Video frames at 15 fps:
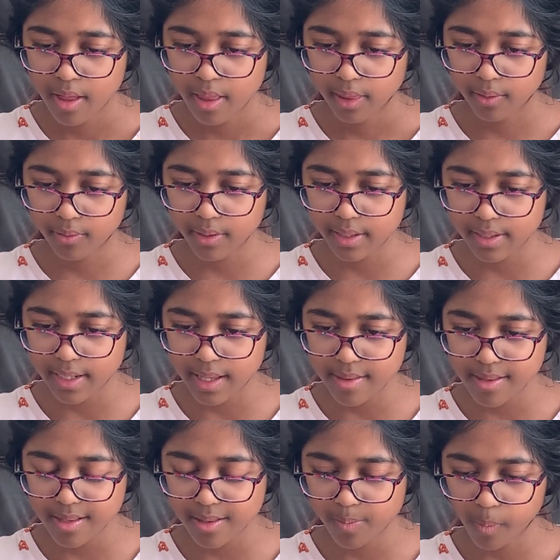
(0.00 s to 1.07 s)
throwing
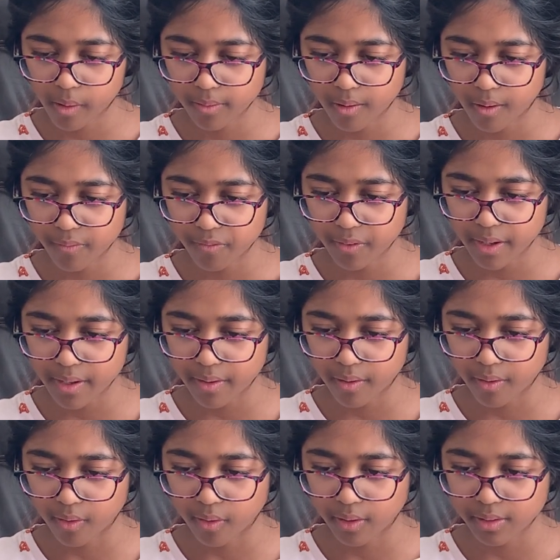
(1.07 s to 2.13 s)
dancing spots of light
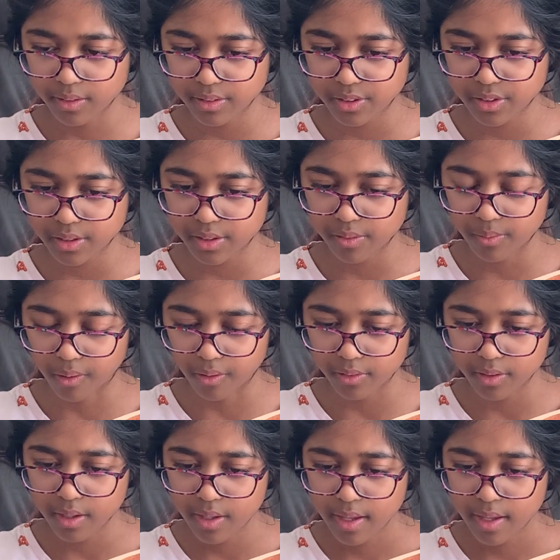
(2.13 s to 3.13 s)
onto the walls.